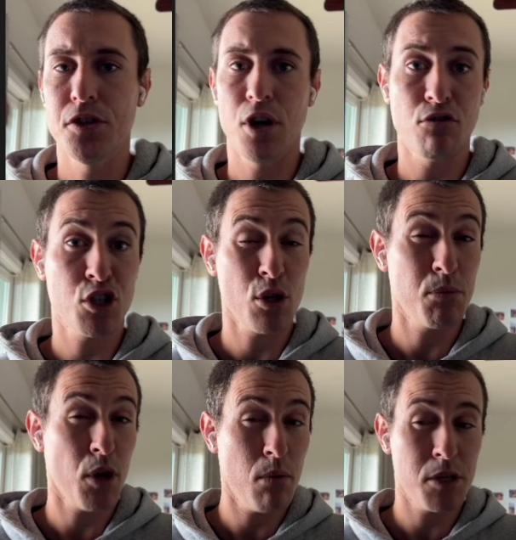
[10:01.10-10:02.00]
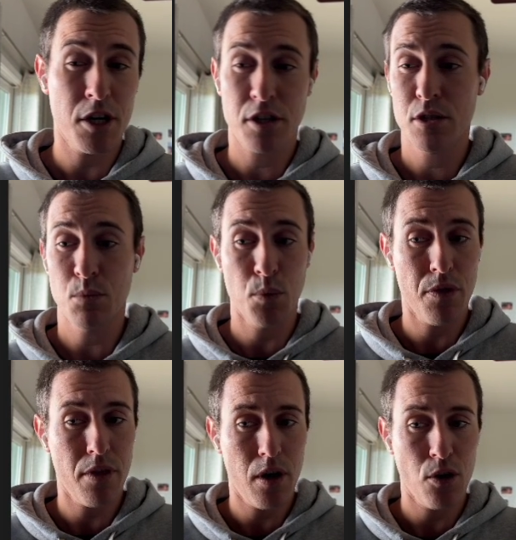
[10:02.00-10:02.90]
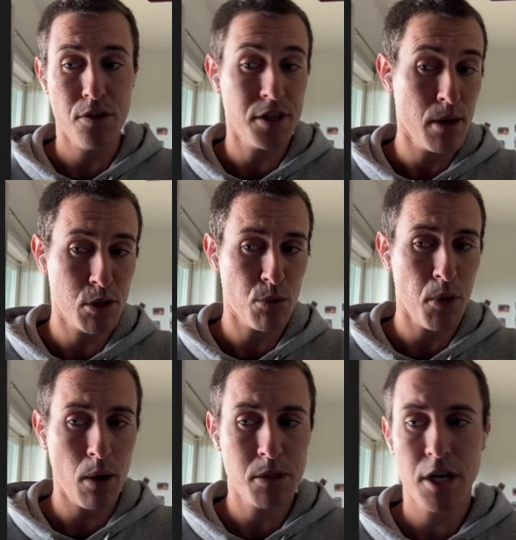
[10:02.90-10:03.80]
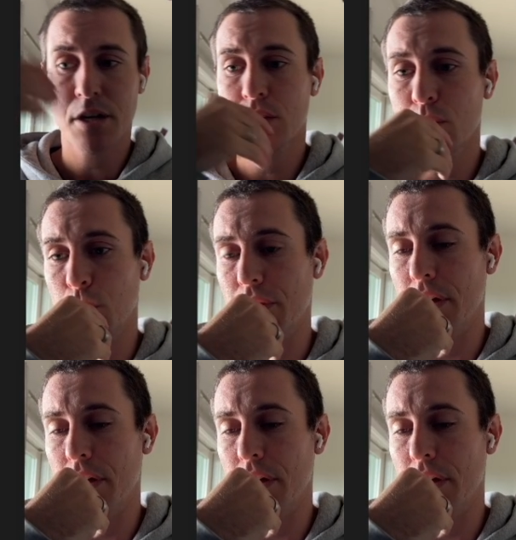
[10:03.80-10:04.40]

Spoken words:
the JavaScript object or the TypeScript object